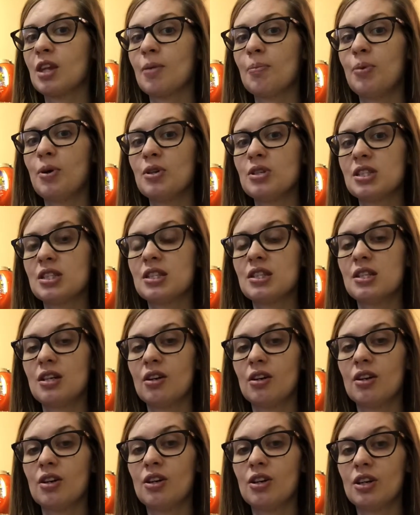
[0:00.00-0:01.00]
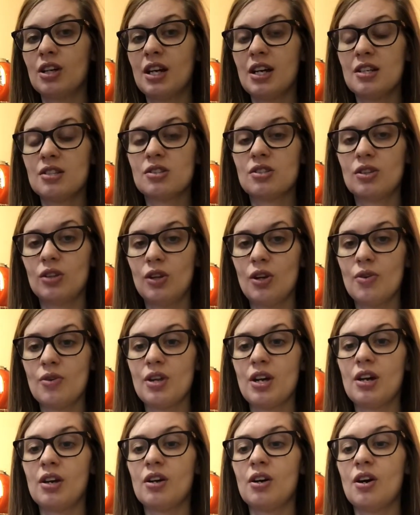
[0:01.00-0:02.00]
puts her kids'
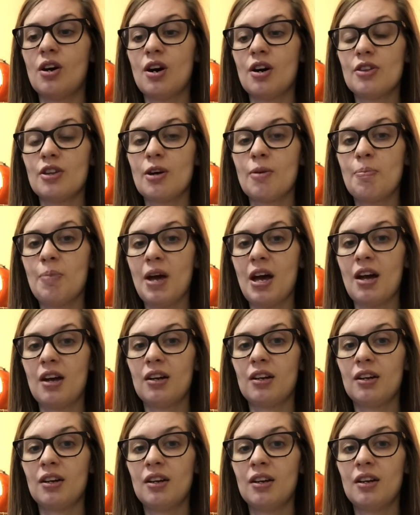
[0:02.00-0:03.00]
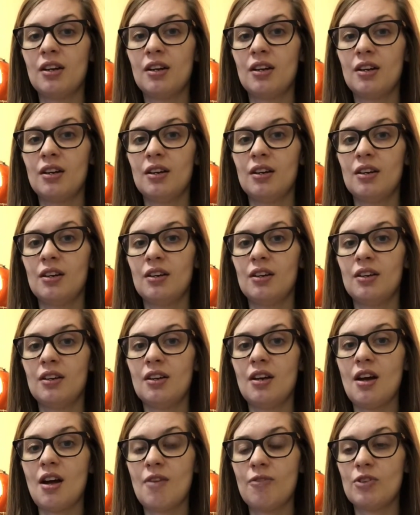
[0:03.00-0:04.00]
clothing on their bed
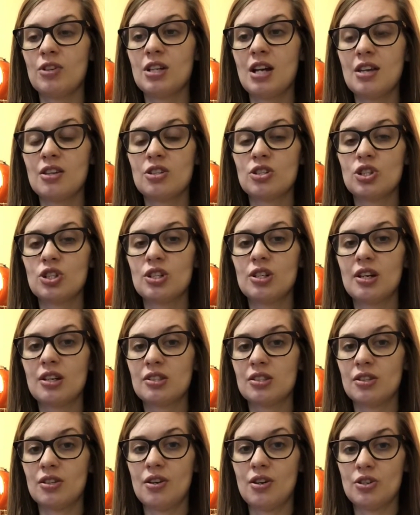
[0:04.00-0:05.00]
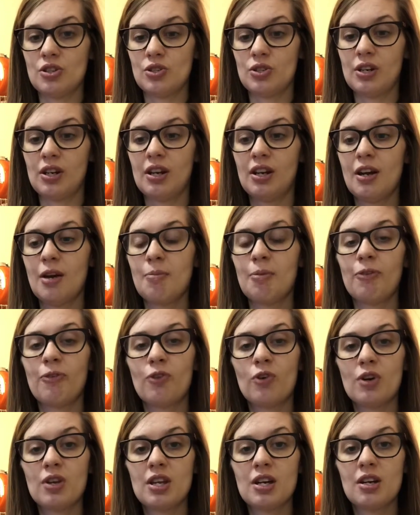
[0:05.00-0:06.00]
every day that she does laundry. And
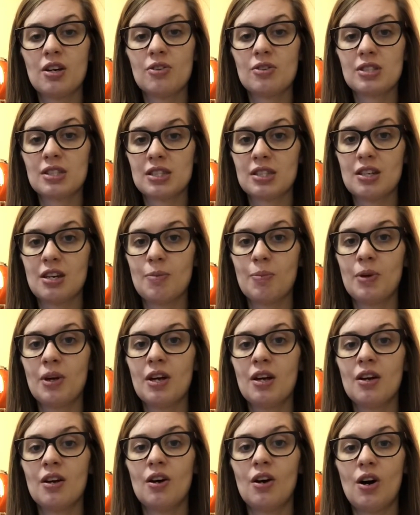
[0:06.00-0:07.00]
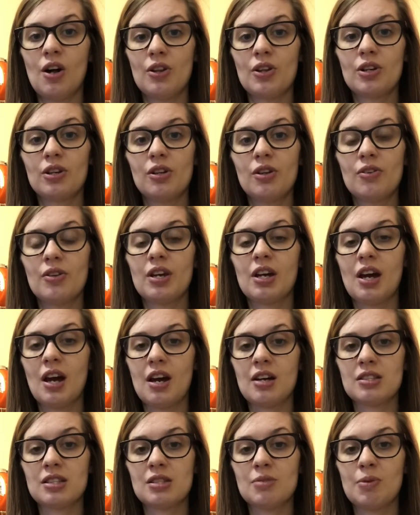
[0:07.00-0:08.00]
before they go to sleep, all the clothing
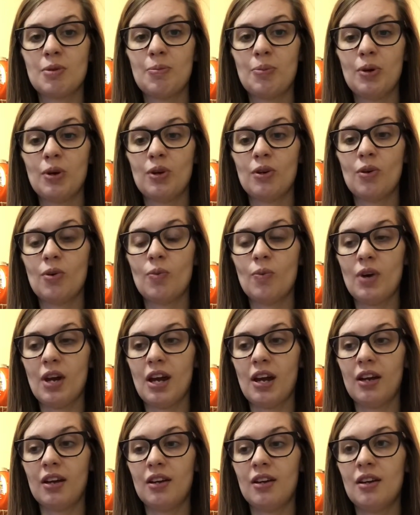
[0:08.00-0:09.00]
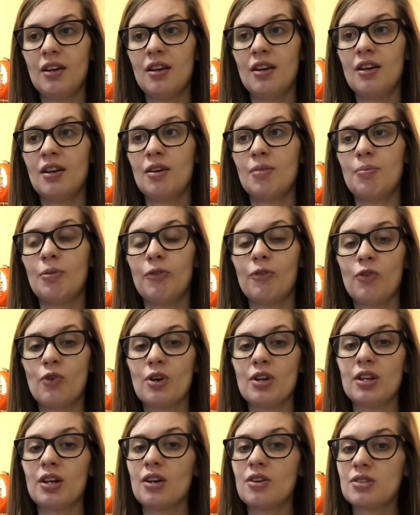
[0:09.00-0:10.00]
has to be put away
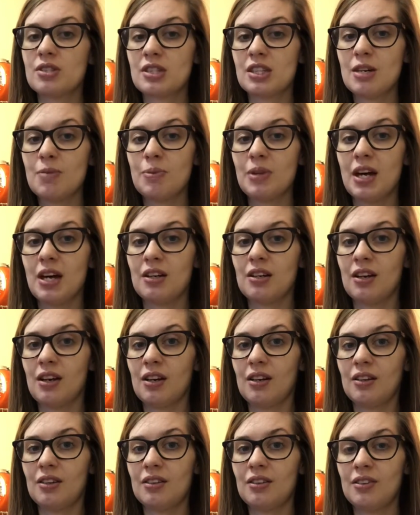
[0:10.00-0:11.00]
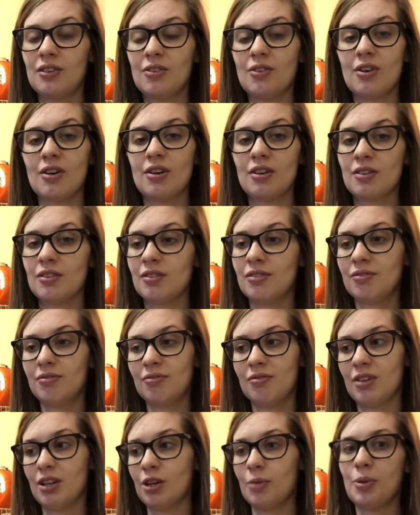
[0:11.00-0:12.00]
before they go to sleep that night, or
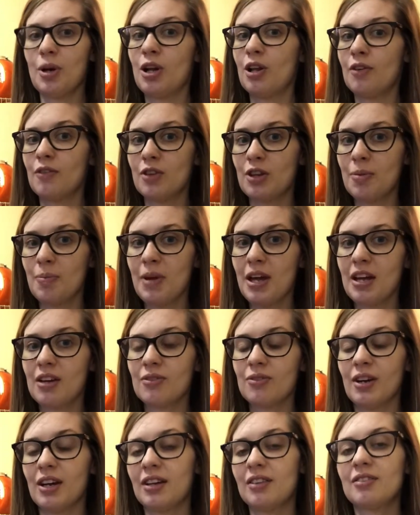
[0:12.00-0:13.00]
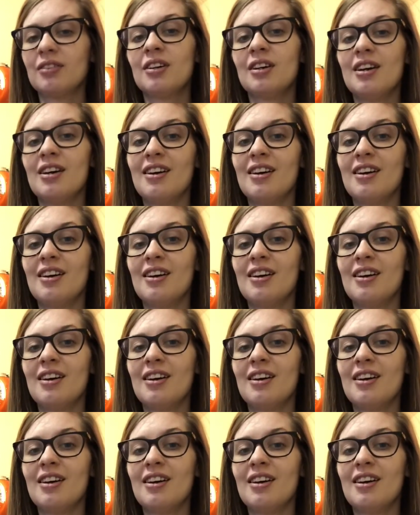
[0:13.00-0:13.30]
it'll be all over their bed, right?